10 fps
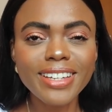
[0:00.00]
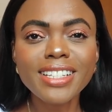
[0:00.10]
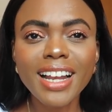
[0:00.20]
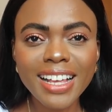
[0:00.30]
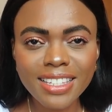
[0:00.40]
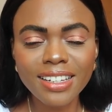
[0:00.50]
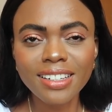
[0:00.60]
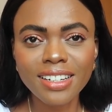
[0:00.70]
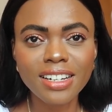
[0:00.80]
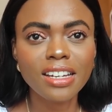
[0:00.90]
it's
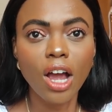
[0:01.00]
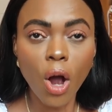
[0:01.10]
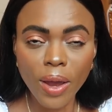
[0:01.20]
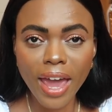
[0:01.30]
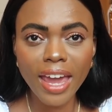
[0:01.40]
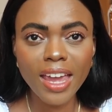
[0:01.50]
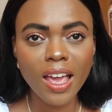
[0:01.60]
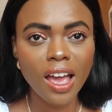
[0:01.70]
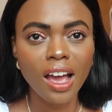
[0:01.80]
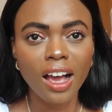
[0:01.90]
classic okay
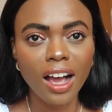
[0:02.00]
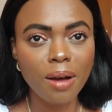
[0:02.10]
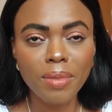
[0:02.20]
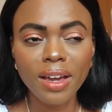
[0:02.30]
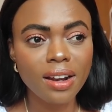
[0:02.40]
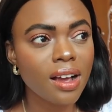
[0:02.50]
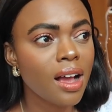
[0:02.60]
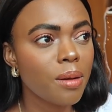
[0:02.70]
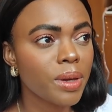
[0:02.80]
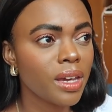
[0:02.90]
i'm not gonna
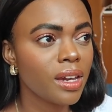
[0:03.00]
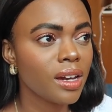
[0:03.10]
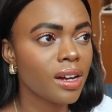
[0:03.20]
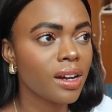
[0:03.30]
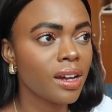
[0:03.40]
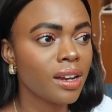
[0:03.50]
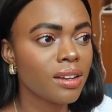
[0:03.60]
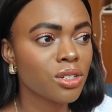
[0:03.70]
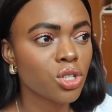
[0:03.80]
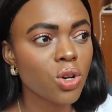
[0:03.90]
come here
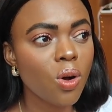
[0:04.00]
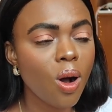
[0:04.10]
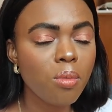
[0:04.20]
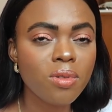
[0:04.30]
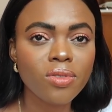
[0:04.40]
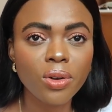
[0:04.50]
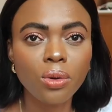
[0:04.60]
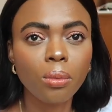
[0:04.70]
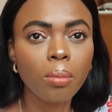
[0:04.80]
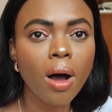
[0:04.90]
and show up with a
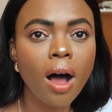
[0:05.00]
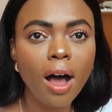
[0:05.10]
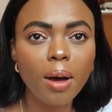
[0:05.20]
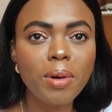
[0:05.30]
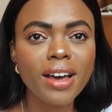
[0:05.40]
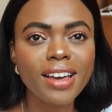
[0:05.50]
little bob